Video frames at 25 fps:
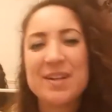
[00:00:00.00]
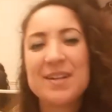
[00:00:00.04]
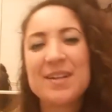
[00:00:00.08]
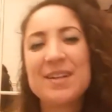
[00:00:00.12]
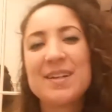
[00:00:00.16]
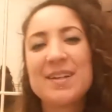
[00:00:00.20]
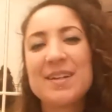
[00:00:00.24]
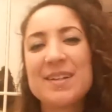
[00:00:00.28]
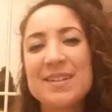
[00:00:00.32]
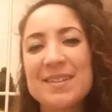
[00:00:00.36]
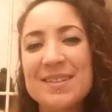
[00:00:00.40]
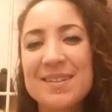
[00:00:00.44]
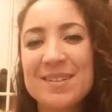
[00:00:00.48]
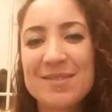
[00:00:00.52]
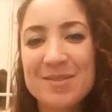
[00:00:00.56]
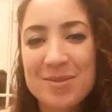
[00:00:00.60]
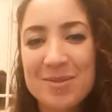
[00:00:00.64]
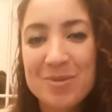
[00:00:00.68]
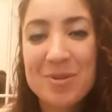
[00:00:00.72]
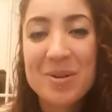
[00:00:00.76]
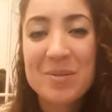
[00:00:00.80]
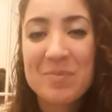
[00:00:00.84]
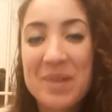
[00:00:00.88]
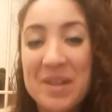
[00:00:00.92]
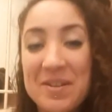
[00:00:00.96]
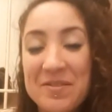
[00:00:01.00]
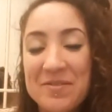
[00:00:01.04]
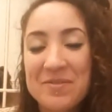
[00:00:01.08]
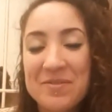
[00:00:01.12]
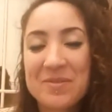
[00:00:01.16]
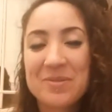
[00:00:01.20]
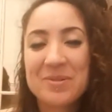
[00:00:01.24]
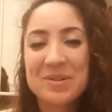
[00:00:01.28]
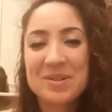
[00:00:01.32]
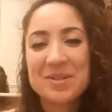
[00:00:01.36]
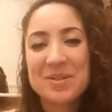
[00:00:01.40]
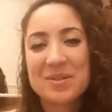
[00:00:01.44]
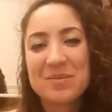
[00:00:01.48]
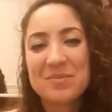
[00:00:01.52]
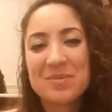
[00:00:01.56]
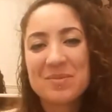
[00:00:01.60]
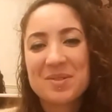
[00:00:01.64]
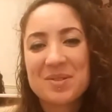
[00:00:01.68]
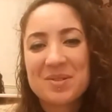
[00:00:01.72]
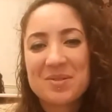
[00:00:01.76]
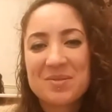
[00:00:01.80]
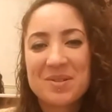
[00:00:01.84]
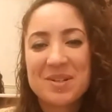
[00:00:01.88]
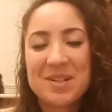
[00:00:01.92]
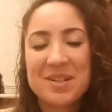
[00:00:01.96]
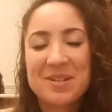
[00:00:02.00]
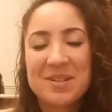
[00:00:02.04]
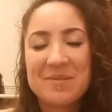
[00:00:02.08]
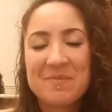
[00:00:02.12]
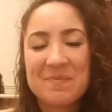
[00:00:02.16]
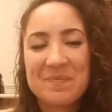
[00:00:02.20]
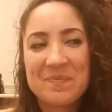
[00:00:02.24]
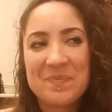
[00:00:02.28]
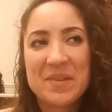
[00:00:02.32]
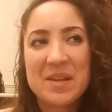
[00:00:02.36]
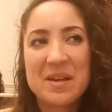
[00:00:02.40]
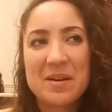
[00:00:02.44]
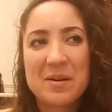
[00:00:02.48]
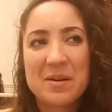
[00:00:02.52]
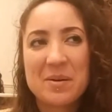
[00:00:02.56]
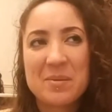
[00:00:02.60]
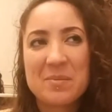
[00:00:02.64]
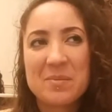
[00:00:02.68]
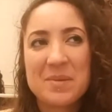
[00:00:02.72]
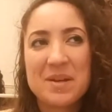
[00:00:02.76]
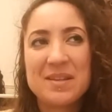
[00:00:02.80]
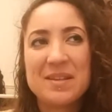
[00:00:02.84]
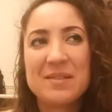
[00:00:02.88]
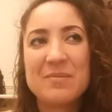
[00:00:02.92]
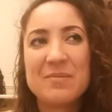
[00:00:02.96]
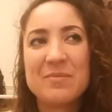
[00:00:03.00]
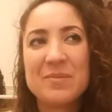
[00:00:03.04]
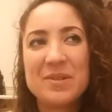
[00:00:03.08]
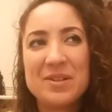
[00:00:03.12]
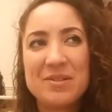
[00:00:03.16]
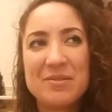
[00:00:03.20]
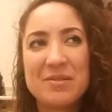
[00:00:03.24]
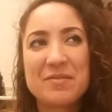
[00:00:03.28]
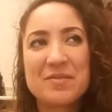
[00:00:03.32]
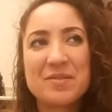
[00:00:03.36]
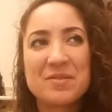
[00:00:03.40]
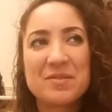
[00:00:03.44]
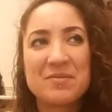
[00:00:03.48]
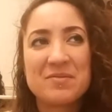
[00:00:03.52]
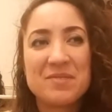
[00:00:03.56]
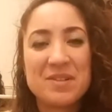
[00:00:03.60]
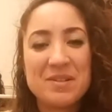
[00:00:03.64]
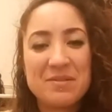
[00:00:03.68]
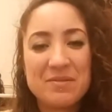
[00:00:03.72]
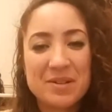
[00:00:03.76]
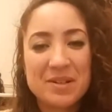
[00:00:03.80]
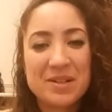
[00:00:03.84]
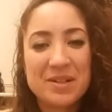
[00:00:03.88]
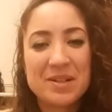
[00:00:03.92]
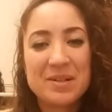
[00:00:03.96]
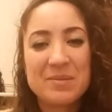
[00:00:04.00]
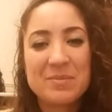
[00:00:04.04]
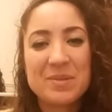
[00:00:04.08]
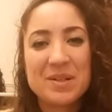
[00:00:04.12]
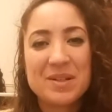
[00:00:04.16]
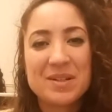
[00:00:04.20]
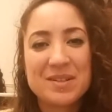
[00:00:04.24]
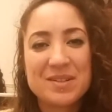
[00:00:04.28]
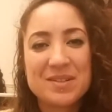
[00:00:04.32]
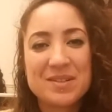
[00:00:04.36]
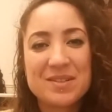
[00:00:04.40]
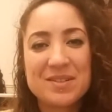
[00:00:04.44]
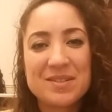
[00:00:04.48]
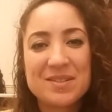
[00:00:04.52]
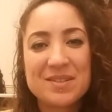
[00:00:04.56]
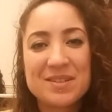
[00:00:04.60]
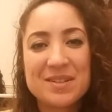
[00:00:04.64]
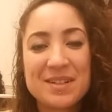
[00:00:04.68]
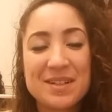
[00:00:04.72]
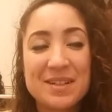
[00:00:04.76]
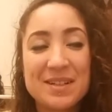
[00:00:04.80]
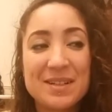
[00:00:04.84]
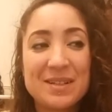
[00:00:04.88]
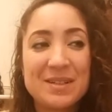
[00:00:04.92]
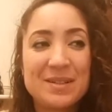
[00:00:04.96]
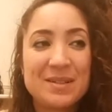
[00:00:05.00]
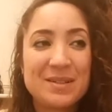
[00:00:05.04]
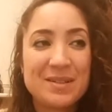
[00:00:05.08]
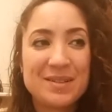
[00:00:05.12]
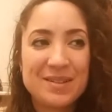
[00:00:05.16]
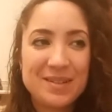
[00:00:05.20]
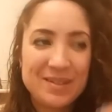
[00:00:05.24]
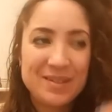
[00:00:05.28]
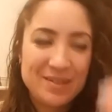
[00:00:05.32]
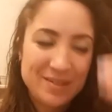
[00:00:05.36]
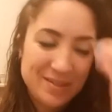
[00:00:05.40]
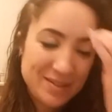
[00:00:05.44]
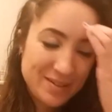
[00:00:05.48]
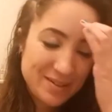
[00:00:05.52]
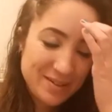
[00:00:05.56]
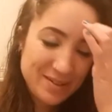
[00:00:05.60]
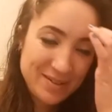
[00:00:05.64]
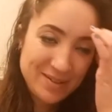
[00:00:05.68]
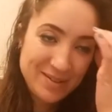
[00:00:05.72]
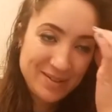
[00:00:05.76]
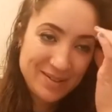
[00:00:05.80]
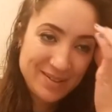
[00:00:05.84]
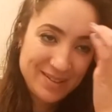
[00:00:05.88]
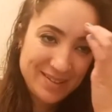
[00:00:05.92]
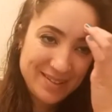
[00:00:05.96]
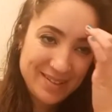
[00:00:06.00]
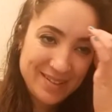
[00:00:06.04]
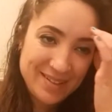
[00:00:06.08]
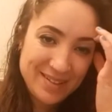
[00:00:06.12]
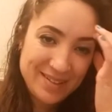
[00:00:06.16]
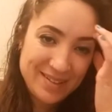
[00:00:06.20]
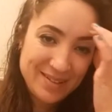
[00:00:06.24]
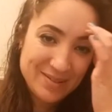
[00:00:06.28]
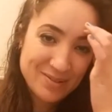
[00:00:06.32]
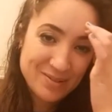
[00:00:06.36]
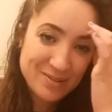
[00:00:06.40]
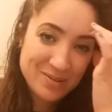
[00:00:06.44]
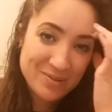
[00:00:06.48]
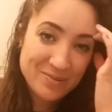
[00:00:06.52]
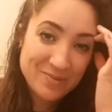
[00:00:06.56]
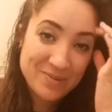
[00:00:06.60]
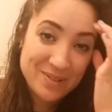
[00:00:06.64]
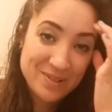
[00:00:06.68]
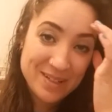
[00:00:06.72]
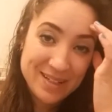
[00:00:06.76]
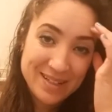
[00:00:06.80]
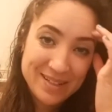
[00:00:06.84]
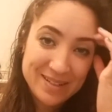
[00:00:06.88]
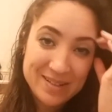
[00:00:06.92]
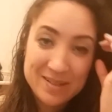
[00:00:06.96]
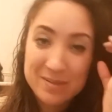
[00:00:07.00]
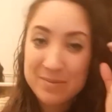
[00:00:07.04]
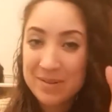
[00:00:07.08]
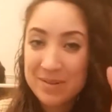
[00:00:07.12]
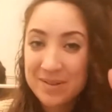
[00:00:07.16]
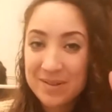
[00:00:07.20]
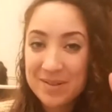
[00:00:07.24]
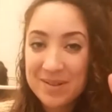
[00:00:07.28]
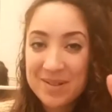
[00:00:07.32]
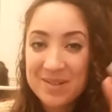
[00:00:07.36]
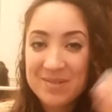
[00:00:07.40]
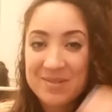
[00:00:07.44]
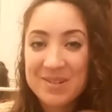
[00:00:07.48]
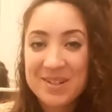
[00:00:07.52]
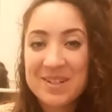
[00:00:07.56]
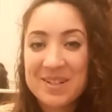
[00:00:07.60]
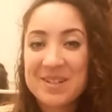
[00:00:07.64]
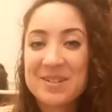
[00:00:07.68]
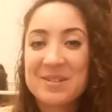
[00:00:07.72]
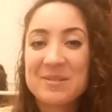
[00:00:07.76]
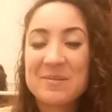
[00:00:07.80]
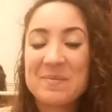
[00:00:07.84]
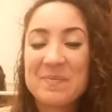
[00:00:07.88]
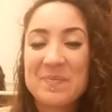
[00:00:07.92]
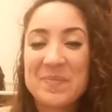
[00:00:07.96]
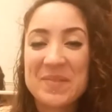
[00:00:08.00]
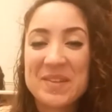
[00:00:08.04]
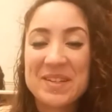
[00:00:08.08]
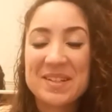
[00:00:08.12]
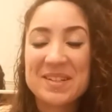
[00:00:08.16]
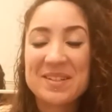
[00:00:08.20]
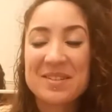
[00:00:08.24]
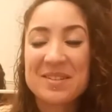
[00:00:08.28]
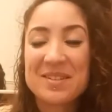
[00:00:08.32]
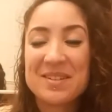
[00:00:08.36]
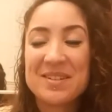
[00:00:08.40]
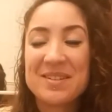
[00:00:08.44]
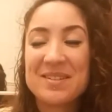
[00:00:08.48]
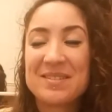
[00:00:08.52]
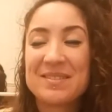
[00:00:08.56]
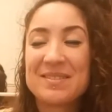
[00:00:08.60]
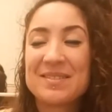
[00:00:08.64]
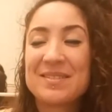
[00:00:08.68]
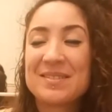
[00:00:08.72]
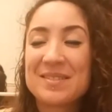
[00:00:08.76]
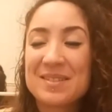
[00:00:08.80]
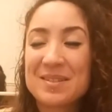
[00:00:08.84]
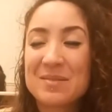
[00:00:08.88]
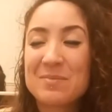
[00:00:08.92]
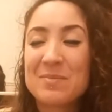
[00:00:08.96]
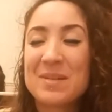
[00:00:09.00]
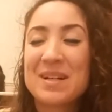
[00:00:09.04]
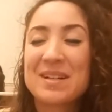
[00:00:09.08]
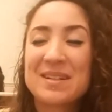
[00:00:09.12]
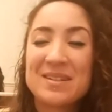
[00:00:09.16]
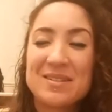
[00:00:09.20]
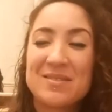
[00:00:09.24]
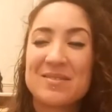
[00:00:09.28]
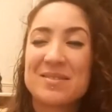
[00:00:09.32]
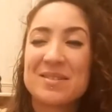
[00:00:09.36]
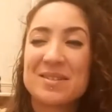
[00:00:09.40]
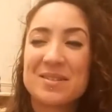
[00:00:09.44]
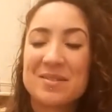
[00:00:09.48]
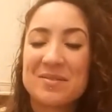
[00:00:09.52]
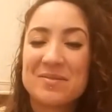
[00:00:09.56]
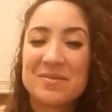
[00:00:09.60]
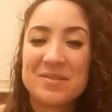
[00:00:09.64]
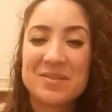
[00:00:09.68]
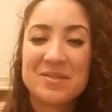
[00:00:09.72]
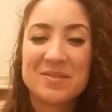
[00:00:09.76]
It gets quite painful at times to write, and then when you have to rewrite it because you're not a really experienced writer, it's like you're smacking yourself in the